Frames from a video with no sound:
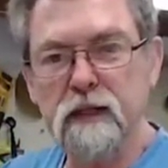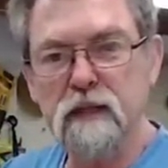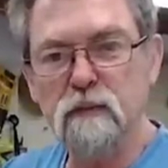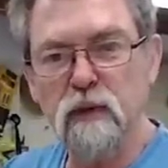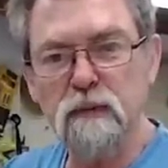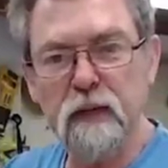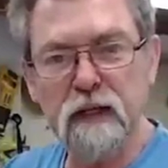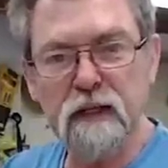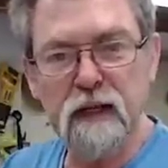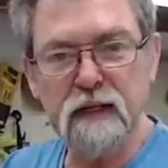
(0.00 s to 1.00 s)
Den's Bush
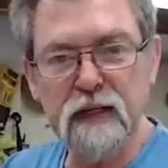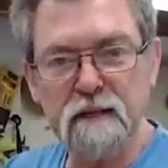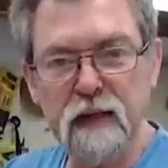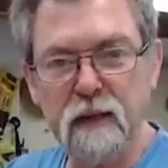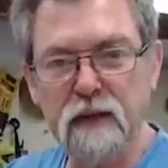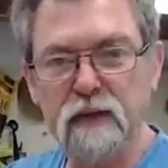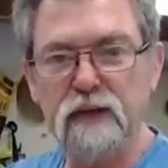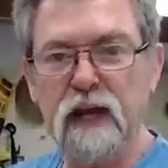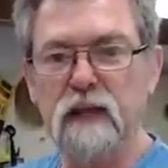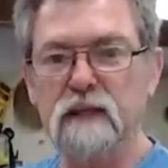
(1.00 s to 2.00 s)
Pig. G'day, Dave. How are you,
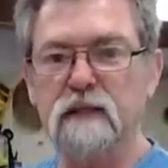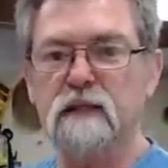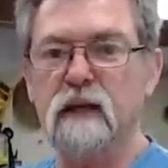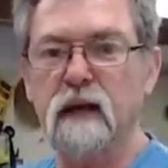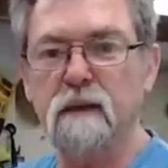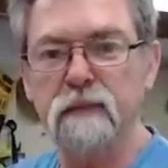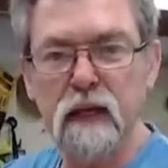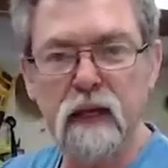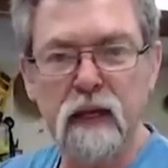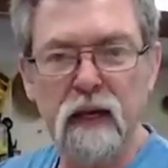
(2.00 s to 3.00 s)
Den's?
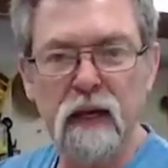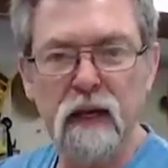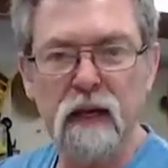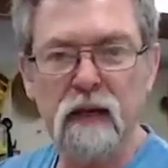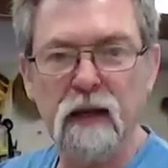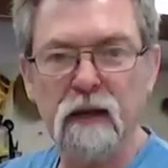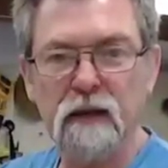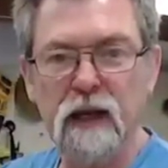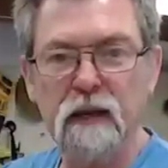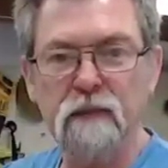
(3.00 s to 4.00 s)

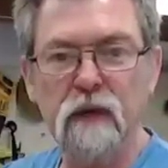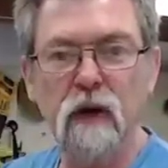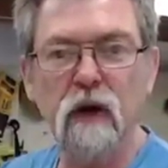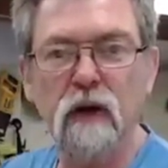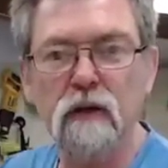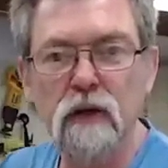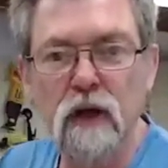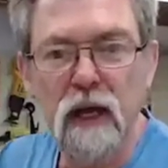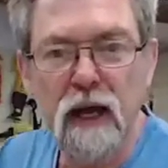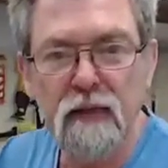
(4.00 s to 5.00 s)
Okay. Oh,
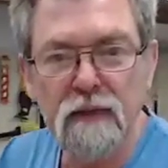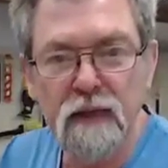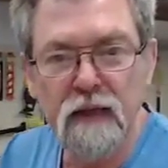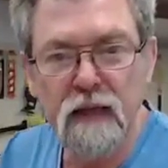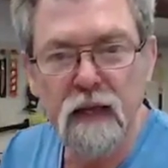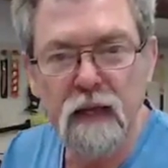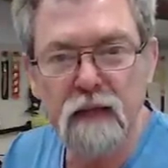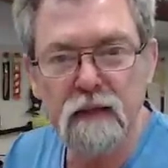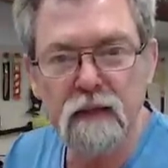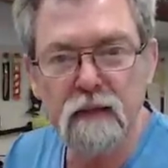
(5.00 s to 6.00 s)
at the
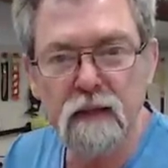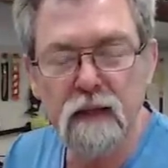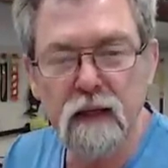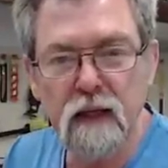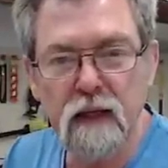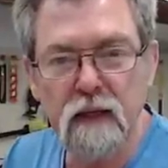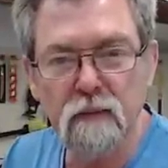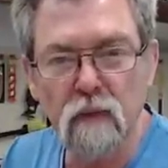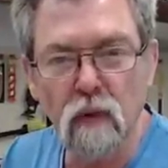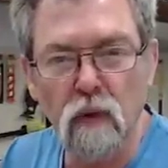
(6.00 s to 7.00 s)
end
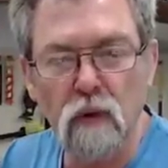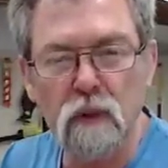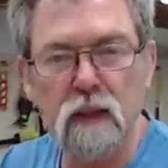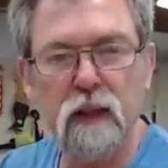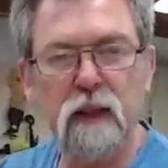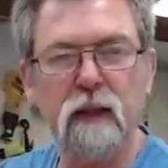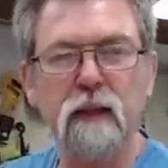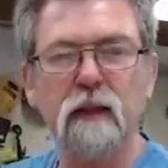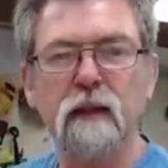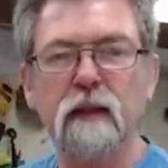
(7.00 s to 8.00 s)
anymore.
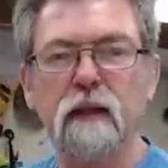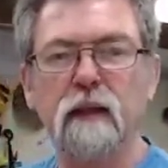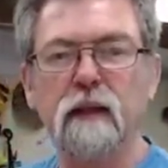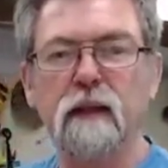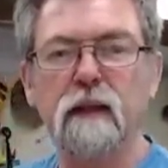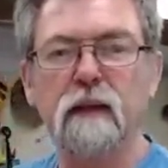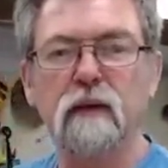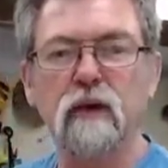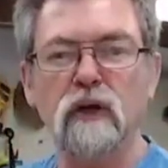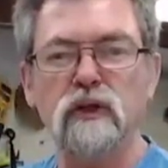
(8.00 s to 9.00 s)

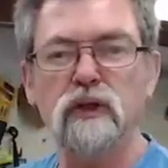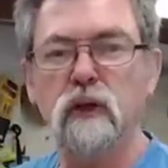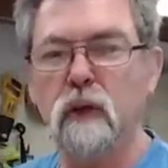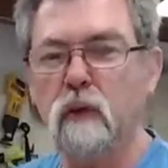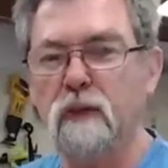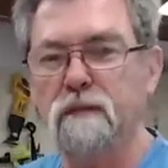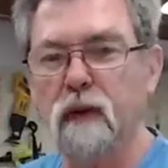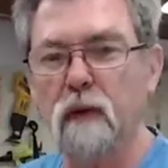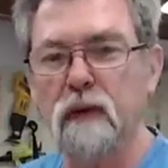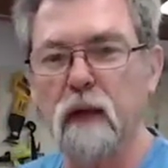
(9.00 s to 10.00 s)
Not sure I quite
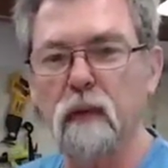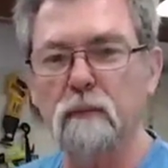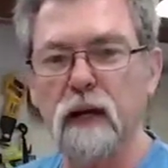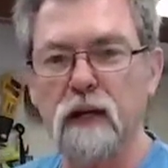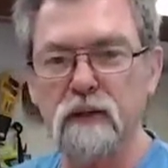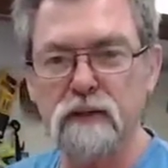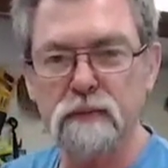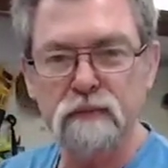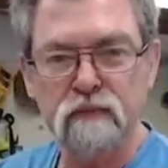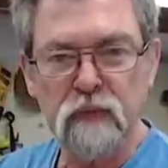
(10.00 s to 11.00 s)
follow on that one,
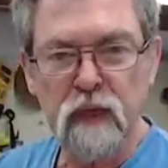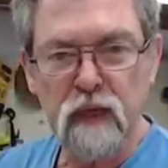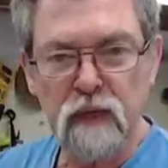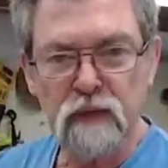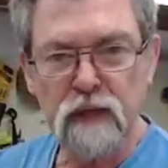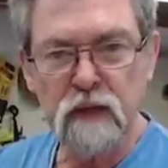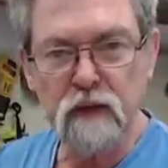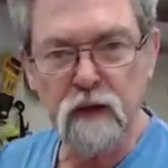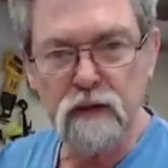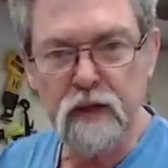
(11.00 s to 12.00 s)
Marcus. Jane
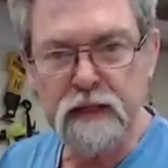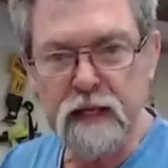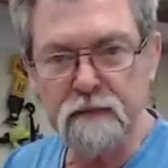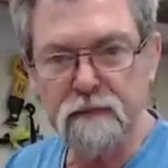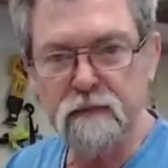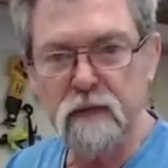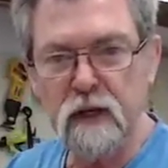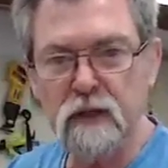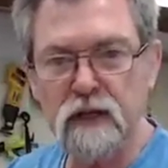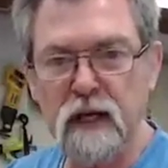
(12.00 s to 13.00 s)
Coggins. Hi, Dave.
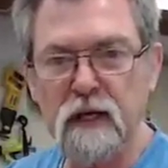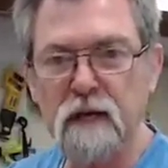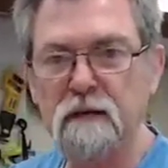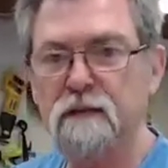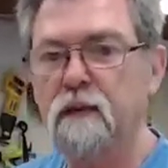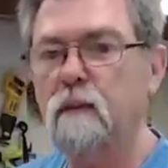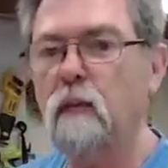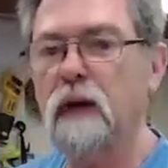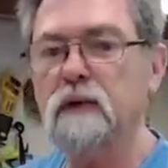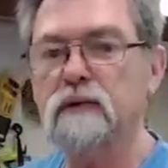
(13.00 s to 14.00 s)
Jane here
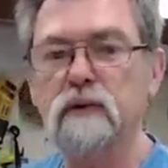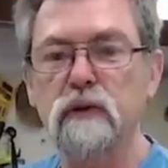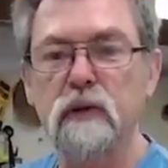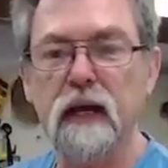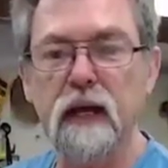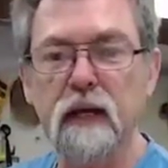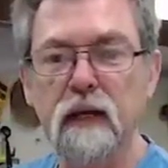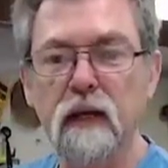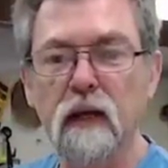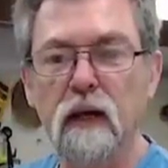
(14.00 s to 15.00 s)
from Wales in the UK.